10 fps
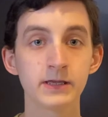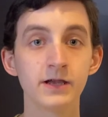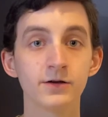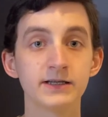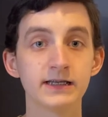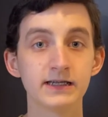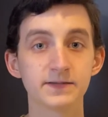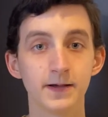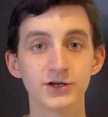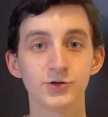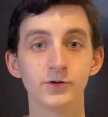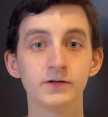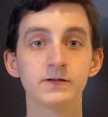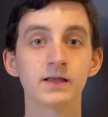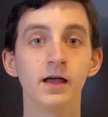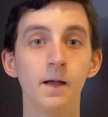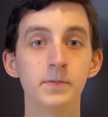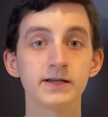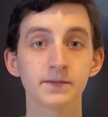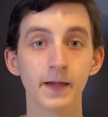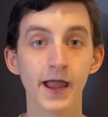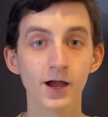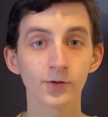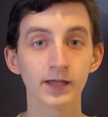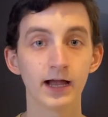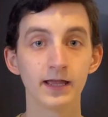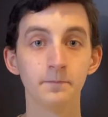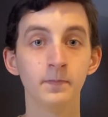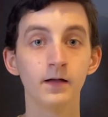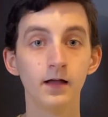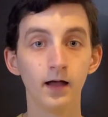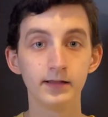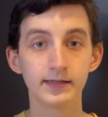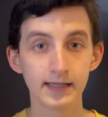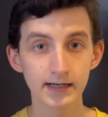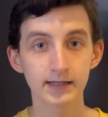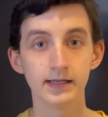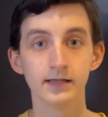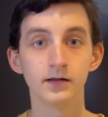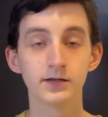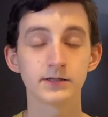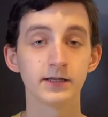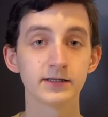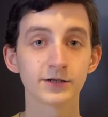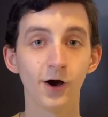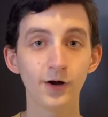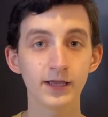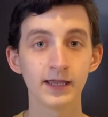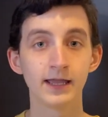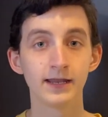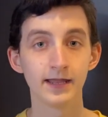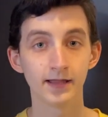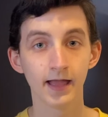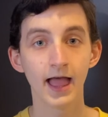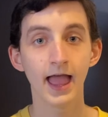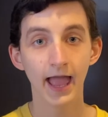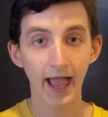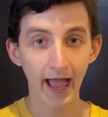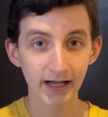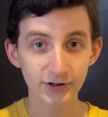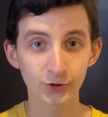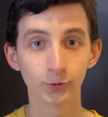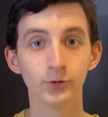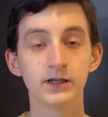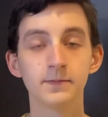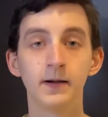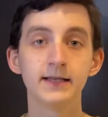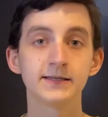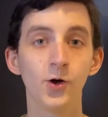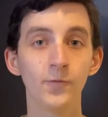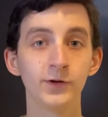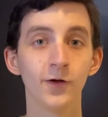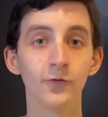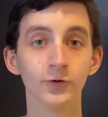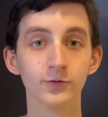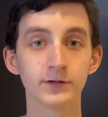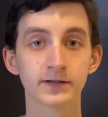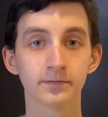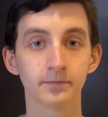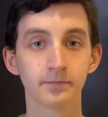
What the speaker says: here to see a specialist, because apparently I am addicted to stalking and a hazard to myself and others.